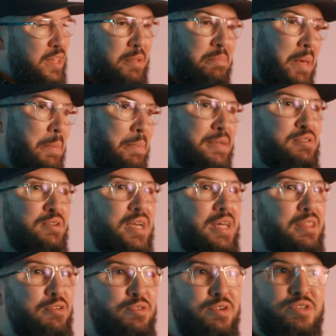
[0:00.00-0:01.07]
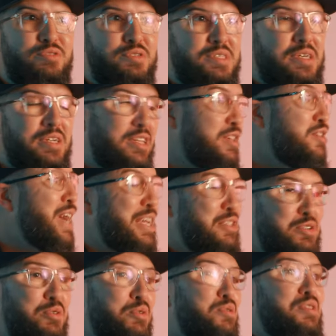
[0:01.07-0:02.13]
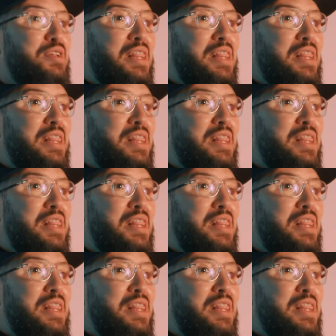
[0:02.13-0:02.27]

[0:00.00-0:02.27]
in a paper together or you're studying you had to go to the